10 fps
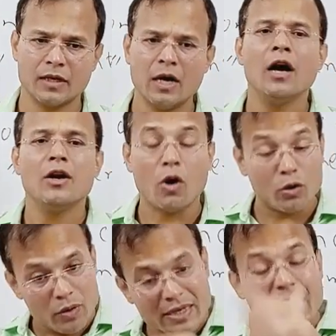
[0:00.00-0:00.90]
Not
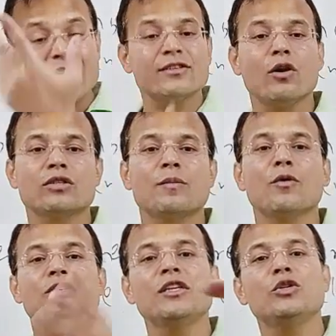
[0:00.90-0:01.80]
only tax law,
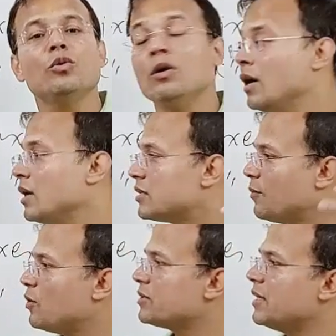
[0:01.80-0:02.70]
supposing
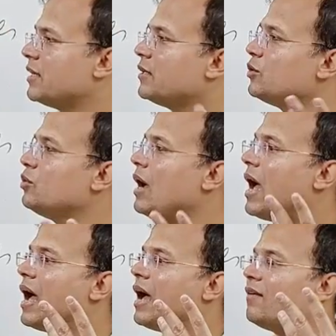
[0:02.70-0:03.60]
you
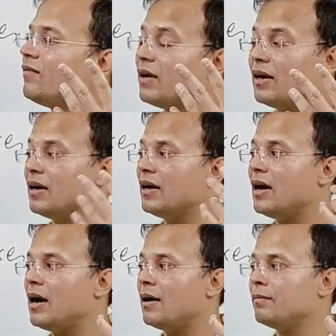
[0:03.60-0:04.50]
have
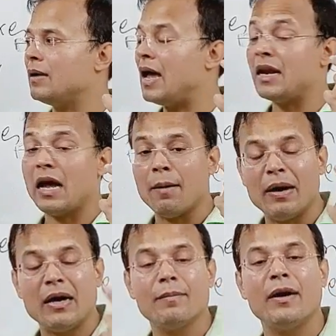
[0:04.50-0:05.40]
an
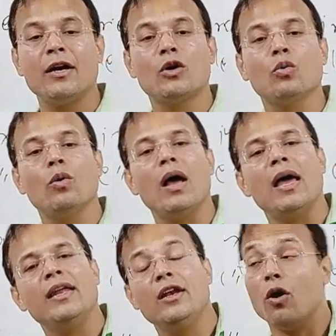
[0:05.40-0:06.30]
amendment to
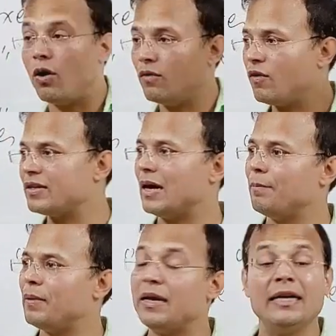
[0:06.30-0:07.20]
any law, for example
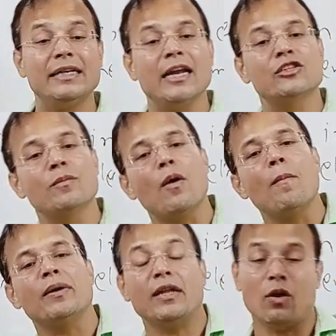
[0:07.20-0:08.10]
intellectual
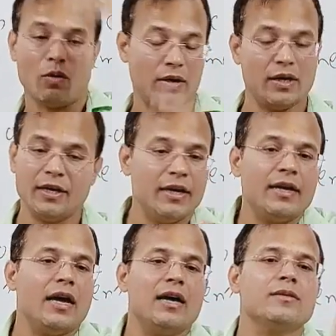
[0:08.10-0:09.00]
property law in
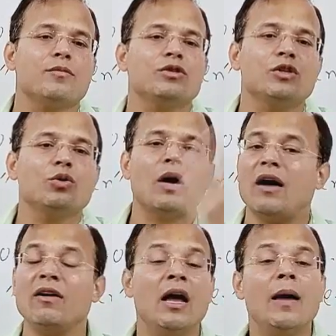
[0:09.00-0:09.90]
India, supposing you have
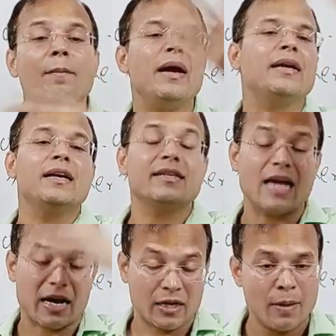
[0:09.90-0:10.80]
Patents Act
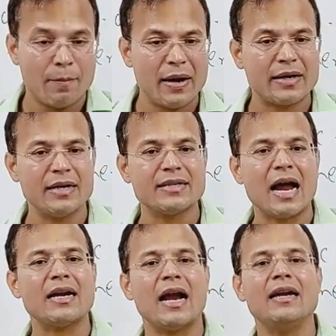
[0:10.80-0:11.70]

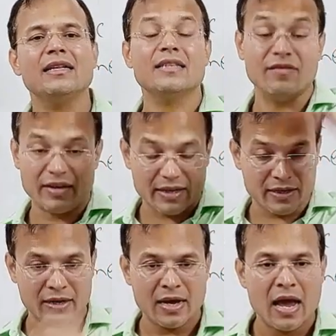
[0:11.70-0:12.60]
1970,
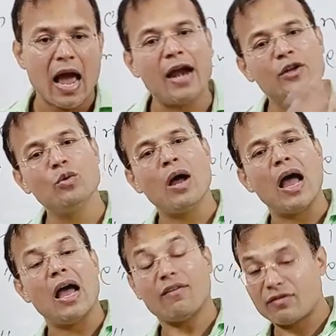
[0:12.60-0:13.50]
and you
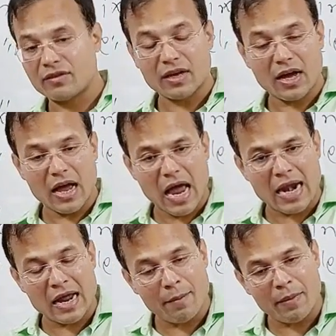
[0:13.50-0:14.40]
have an
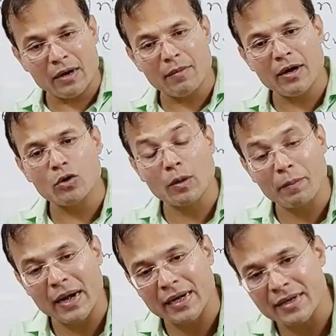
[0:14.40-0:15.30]
amendment to the
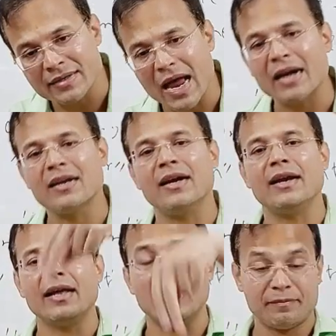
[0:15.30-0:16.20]
Patents Act in
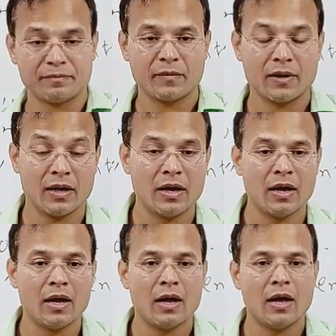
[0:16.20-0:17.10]
India,
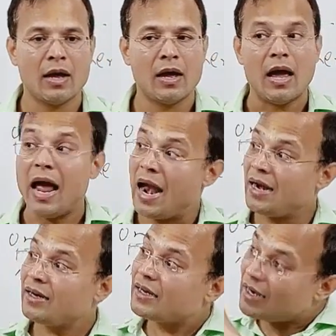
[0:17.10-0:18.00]

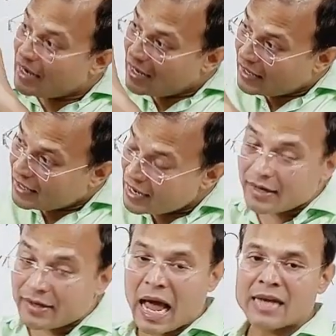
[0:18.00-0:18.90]
and Indian
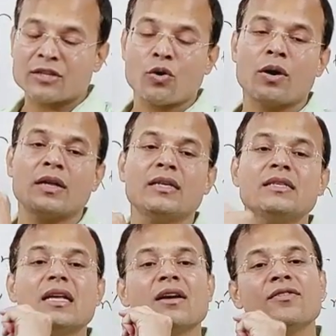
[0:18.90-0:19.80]
tax authorities,
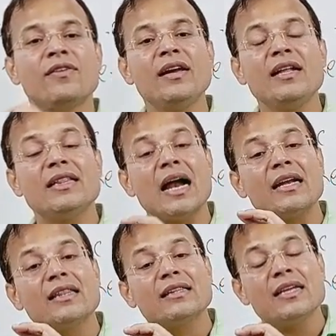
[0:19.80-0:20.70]
they feel
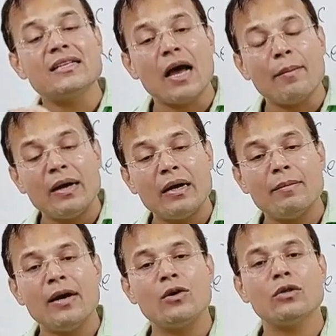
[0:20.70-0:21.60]
that this
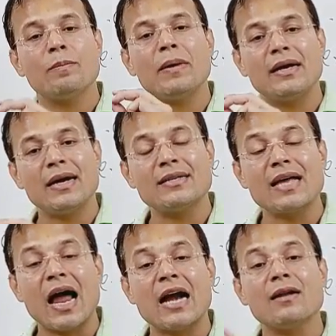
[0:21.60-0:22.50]
amendment to the Patents
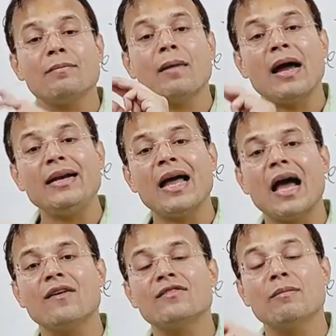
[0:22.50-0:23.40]
Act might have
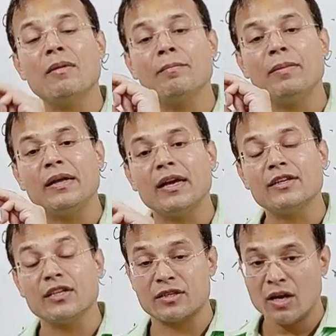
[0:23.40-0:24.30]
some
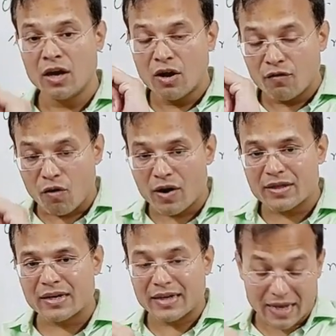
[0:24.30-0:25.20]
implications for the